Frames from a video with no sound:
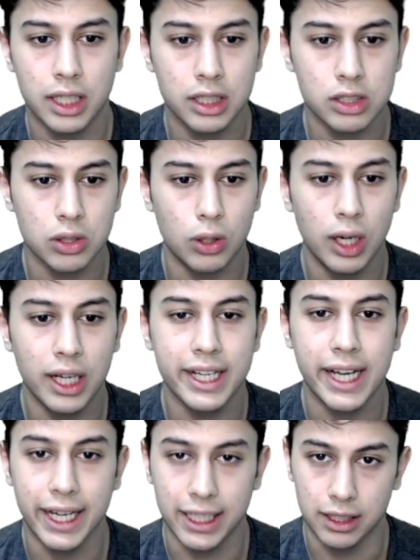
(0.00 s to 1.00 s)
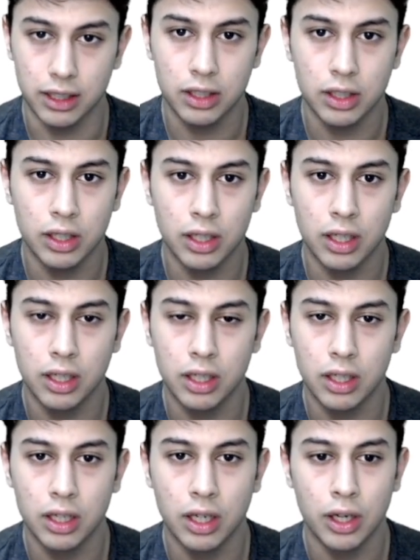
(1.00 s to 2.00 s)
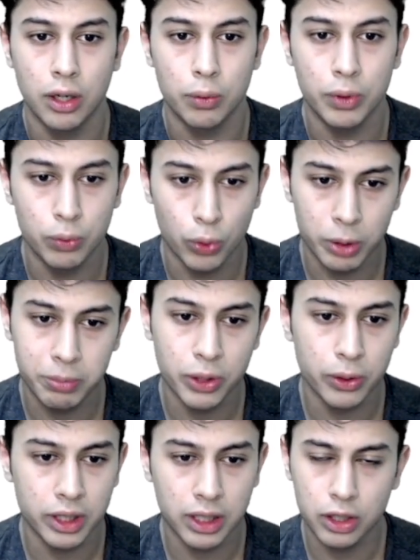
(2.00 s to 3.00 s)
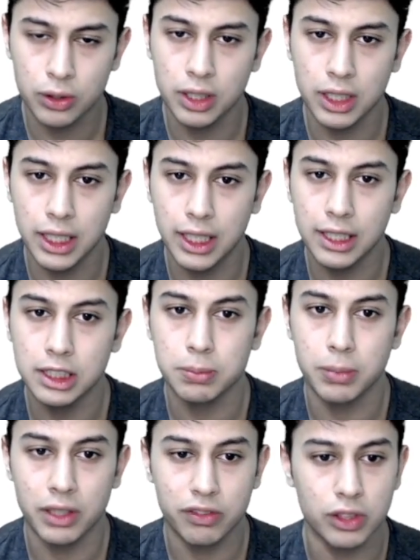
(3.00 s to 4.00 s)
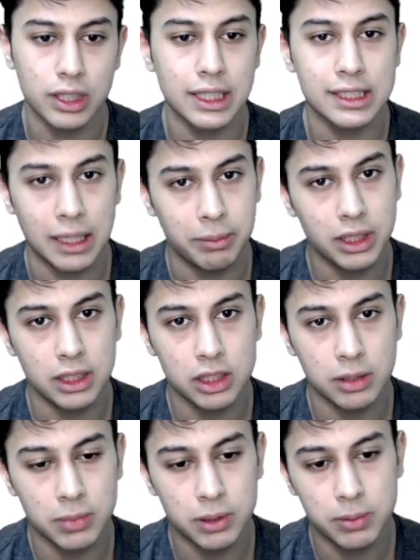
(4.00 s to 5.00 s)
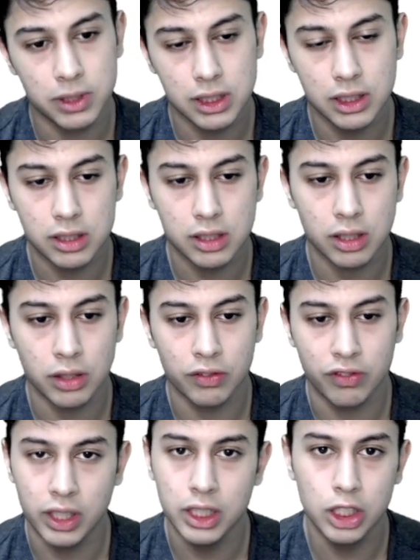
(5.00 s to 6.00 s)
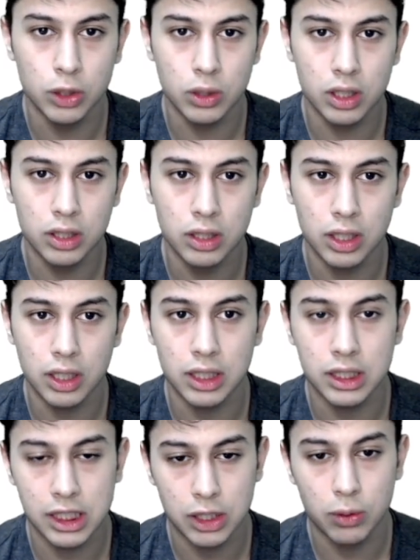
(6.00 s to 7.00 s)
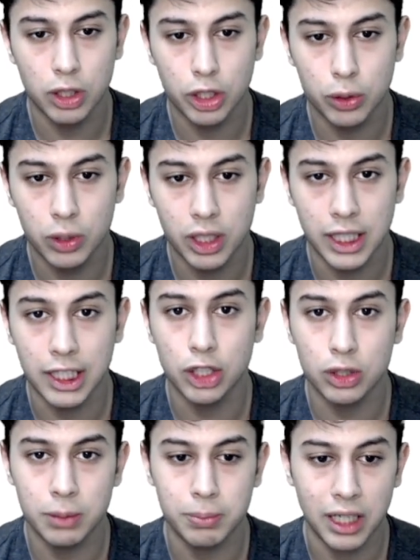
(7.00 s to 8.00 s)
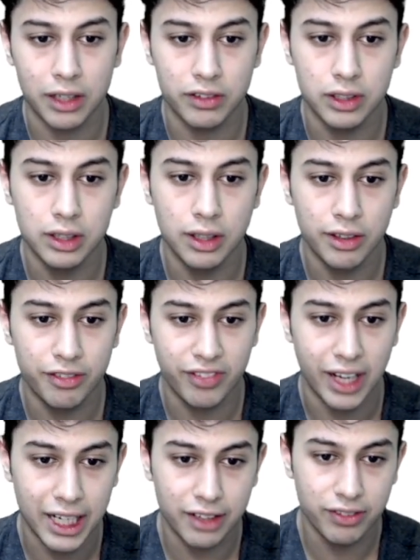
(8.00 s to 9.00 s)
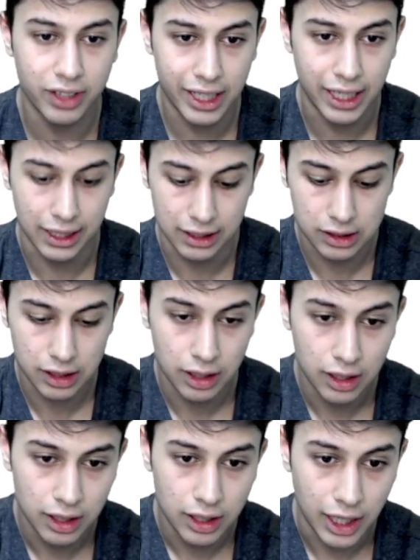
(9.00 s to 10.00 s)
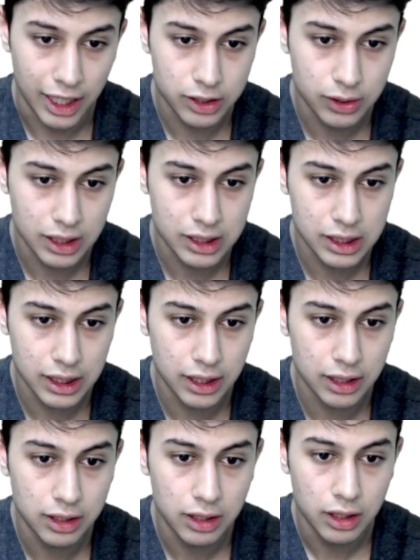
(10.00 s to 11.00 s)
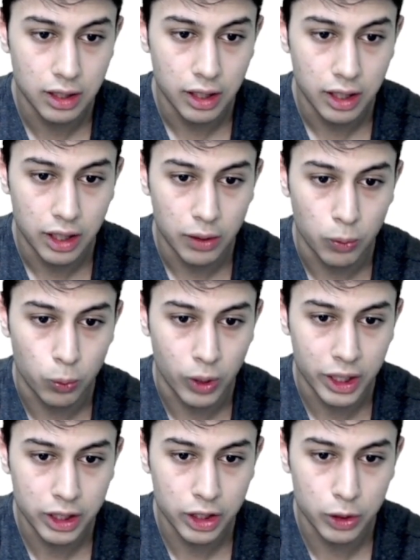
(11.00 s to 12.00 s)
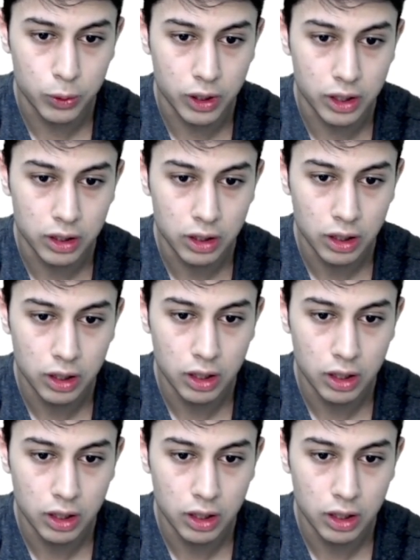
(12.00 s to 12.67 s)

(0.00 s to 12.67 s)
is called dyne. We won't be going into the details, but for the examination purposes, 1 Newton is equal to 10 to the power 5 dynes. As you can see here, 1 Newton